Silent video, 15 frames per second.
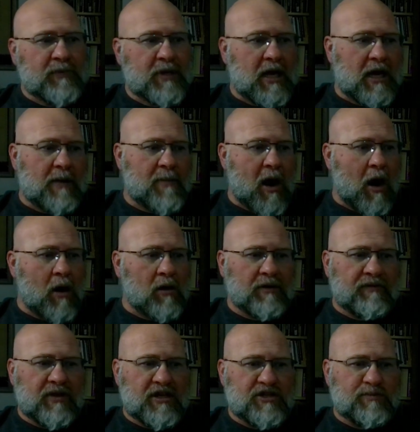All
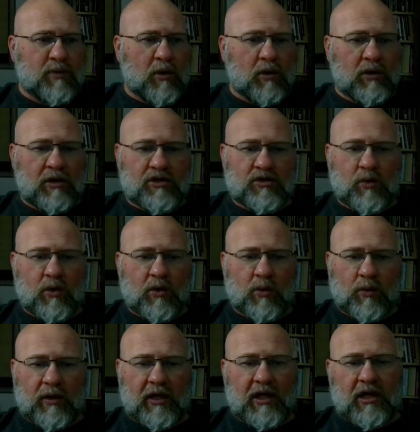of these bullets were
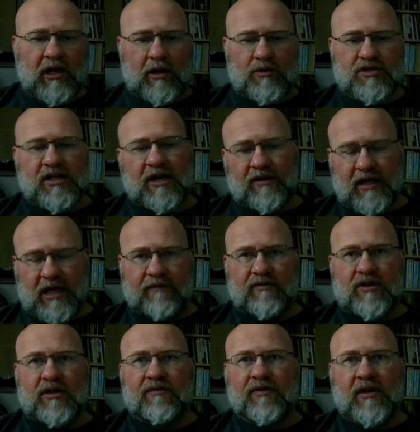really close, and I'll give you
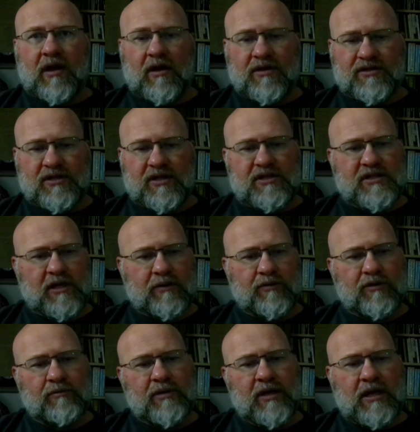the velocities on
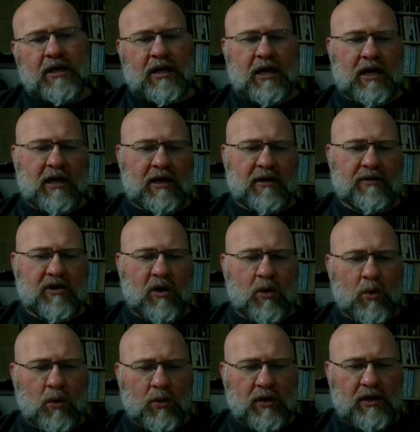them. The
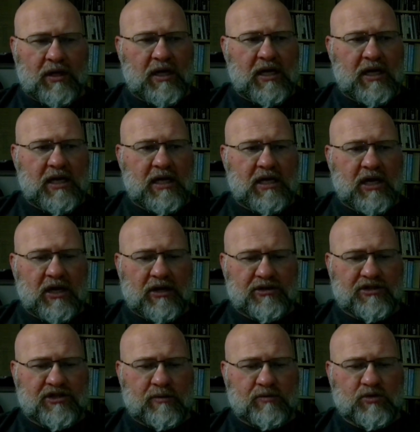Hornady
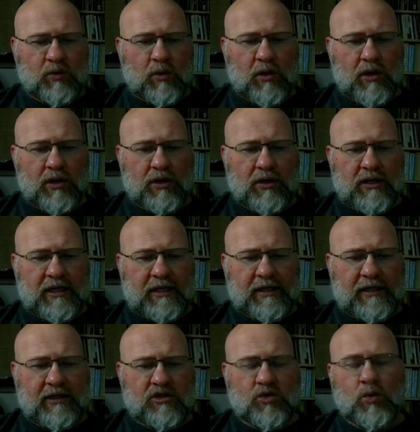Customs were
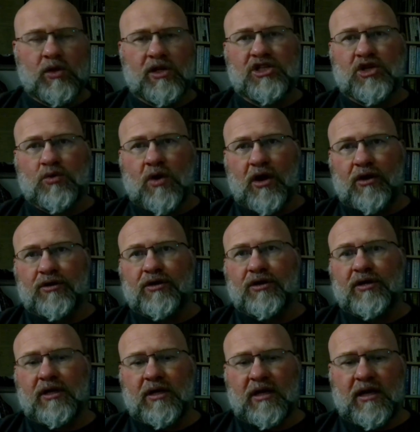
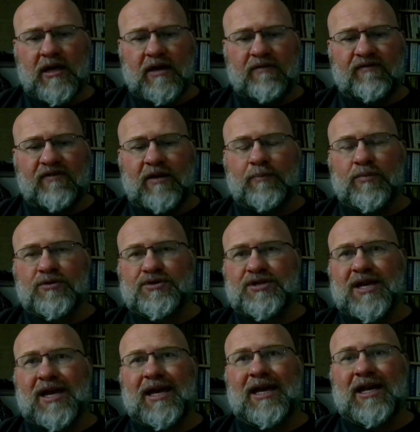2,200 feet per
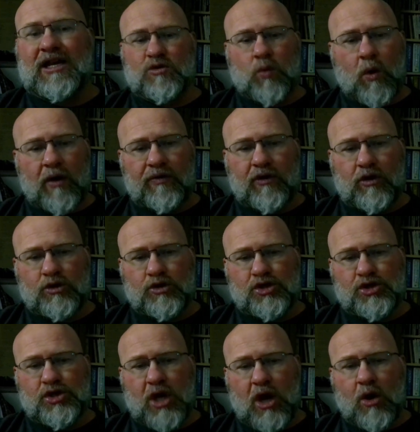second what they're
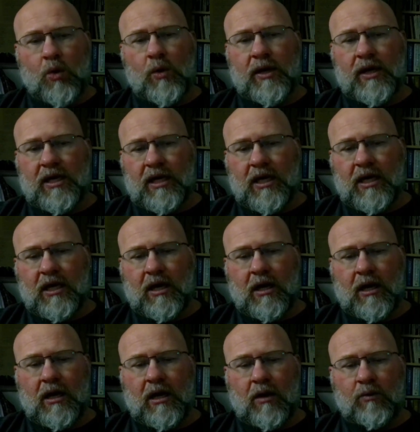showing
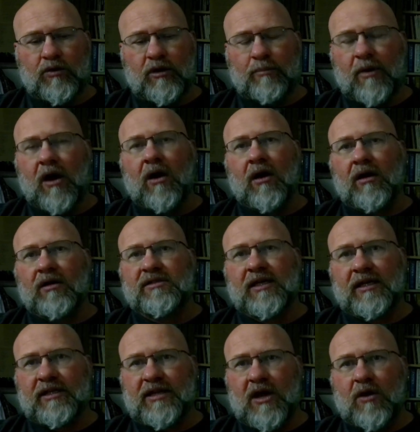on the box.
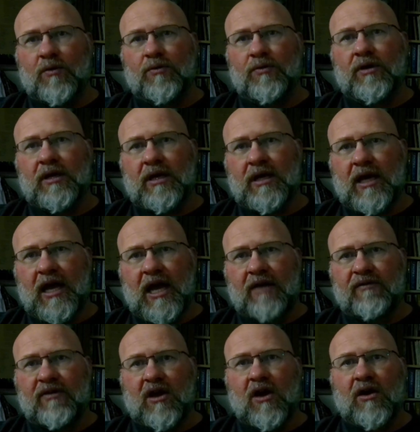I don't have
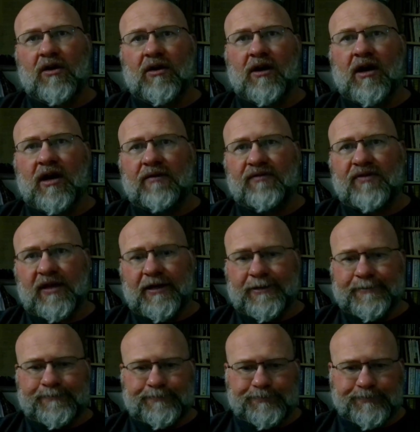a chronograph yet.
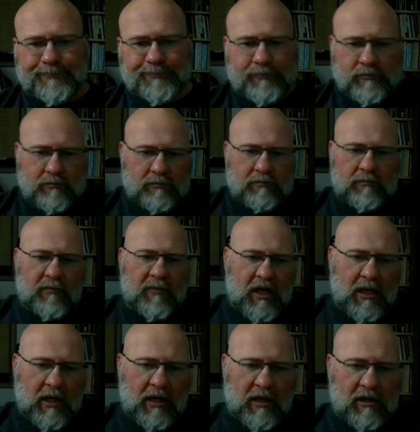
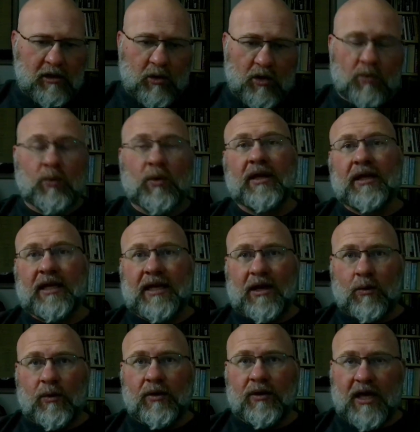Lord willing, I
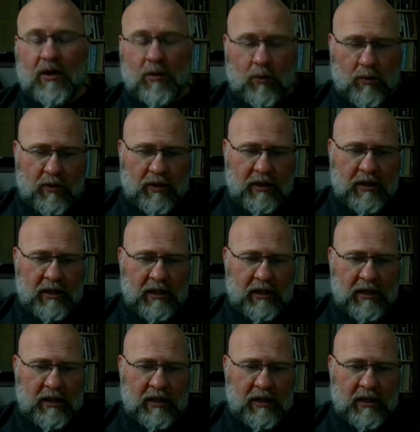will get one.